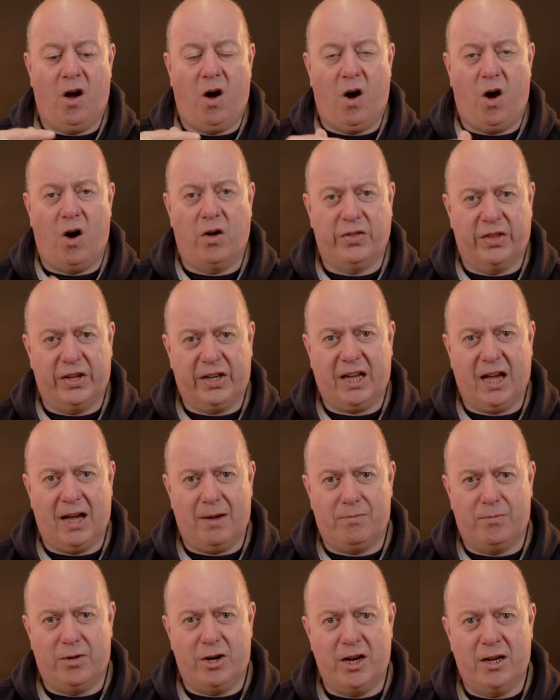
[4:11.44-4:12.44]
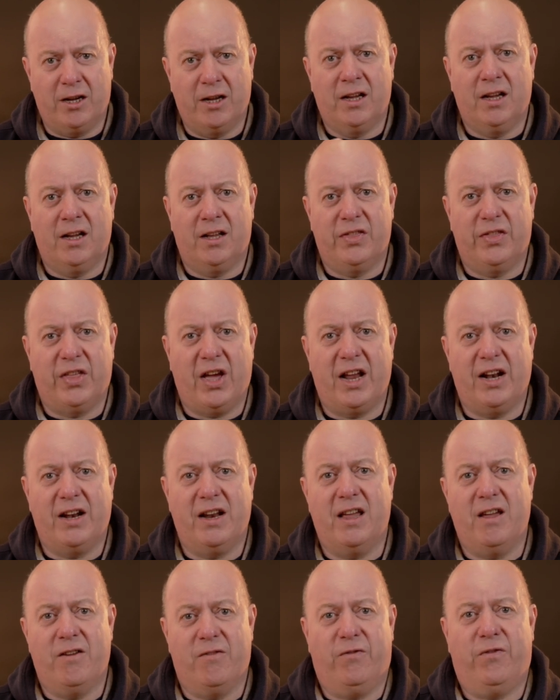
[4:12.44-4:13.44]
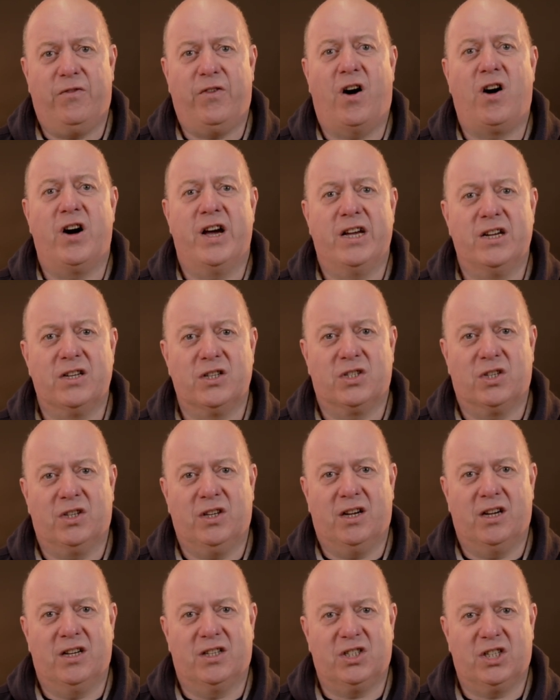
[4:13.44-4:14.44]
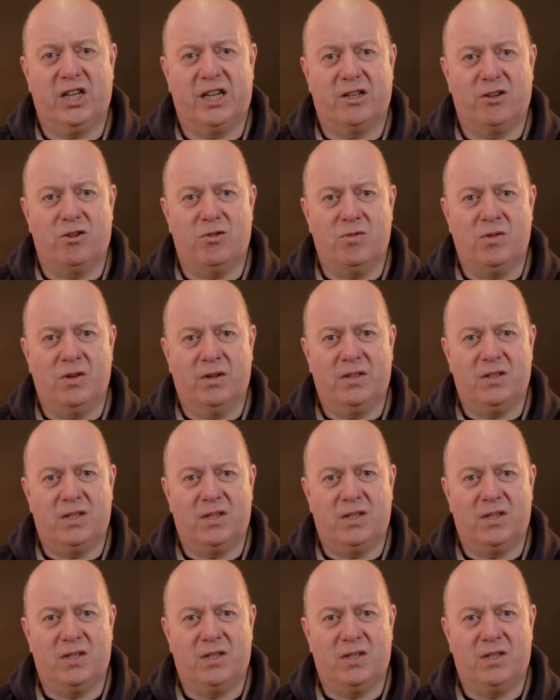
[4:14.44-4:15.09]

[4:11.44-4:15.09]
on the camera, then it fires a signal